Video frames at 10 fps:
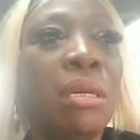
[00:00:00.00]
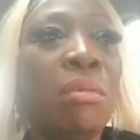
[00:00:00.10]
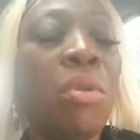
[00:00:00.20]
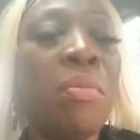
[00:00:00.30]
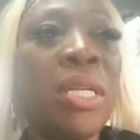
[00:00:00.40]

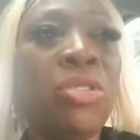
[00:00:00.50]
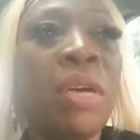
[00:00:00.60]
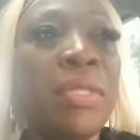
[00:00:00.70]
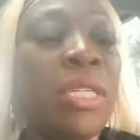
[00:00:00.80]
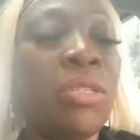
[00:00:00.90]
what me I
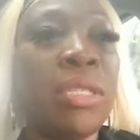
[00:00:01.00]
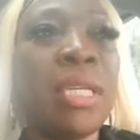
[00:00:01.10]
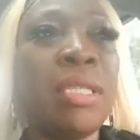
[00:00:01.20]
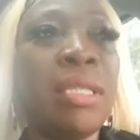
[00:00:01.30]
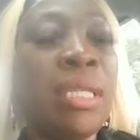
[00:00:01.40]
try to tell them is
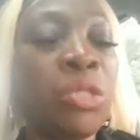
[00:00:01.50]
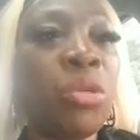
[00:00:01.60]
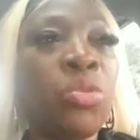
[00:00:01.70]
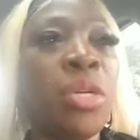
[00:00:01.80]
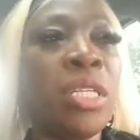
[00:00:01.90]
that this
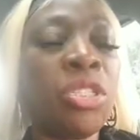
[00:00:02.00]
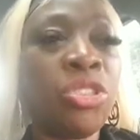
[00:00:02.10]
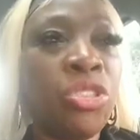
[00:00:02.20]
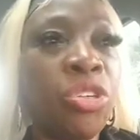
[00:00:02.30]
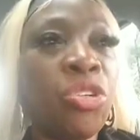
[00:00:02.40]
was one of the
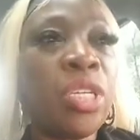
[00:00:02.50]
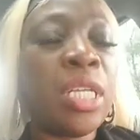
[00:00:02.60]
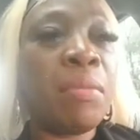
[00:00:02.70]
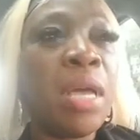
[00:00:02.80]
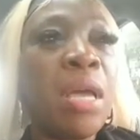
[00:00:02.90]
journey
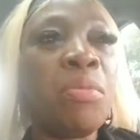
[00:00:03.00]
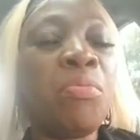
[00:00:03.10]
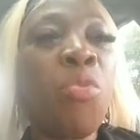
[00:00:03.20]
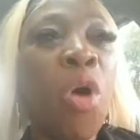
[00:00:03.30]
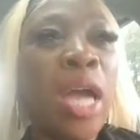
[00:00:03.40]
them
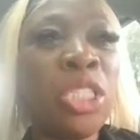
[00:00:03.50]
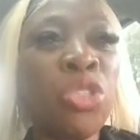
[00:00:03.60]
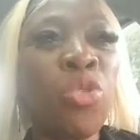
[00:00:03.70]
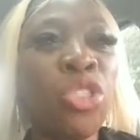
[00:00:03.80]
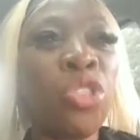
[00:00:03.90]
boy
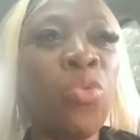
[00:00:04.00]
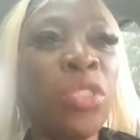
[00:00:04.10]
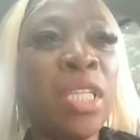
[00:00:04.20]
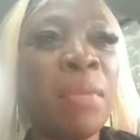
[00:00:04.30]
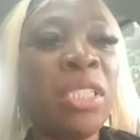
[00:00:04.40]
throw
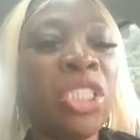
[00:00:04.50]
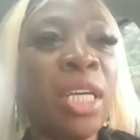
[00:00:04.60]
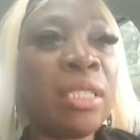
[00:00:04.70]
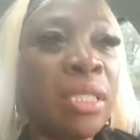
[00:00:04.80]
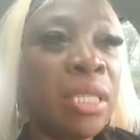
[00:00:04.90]
shoes in my
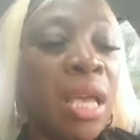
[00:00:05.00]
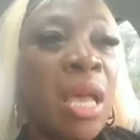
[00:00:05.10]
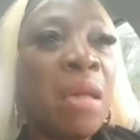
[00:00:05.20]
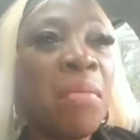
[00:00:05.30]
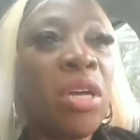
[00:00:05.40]
chest.
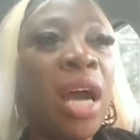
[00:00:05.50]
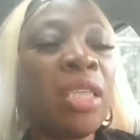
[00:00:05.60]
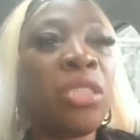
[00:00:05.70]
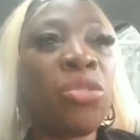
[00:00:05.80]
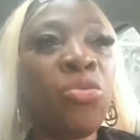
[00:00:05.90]
Me go
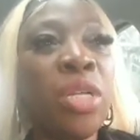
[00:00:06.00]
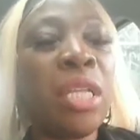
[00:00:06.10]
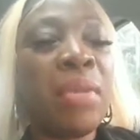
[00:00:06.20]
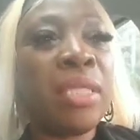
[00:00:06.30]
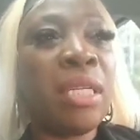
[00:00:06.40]
to studio,
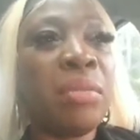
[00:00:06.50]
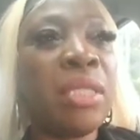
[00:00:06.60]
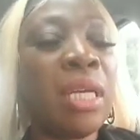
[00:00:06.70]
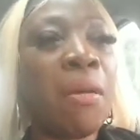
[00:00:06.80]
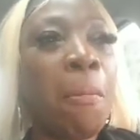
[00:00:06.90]
them I tell me
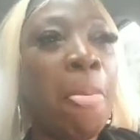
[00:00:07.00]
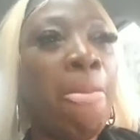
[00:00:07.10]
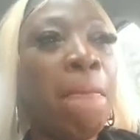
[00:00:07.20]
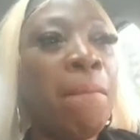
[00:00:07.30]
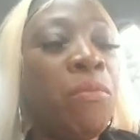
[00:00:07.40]
say
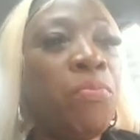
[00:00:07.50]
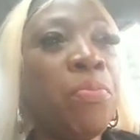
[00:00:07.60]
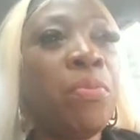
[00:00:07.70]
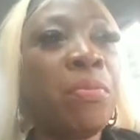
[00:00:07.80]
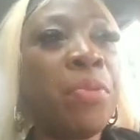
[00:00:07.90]

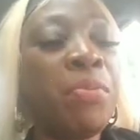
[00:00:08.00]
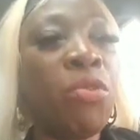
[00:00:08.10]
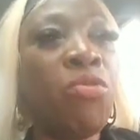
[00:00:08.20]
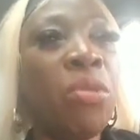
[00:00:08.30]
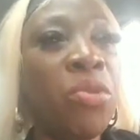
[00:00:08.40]

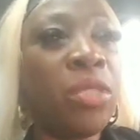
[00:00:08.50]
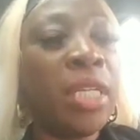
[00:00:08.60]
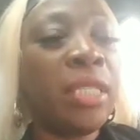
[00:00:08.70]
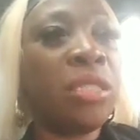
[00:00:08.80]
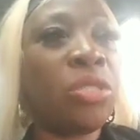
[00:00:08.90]
people run me out of
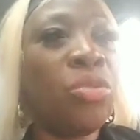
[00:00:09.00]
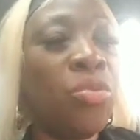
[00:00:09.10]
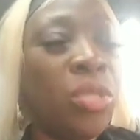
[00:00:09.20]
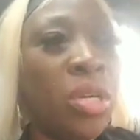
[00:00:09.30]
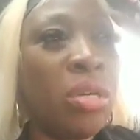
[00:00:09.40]
them
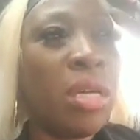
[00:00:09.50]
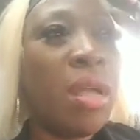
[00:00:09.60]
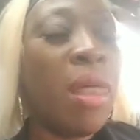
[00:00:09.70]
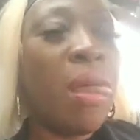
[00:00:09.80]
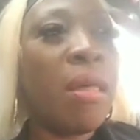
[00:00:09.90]
studio.
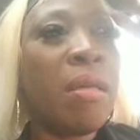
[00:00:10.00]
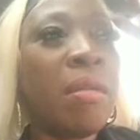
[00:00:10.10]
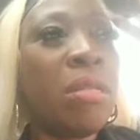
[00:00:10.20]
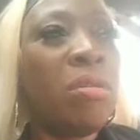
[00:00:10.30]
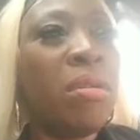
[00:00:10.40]

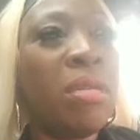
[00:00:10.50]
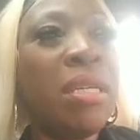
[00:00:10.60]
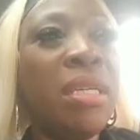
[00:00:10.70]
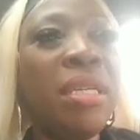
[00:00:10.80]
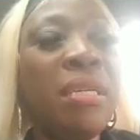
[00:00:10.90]
You know,
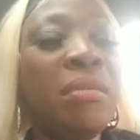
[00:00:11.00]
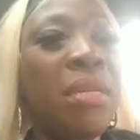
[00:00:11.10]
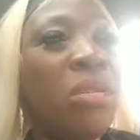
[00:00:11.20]
a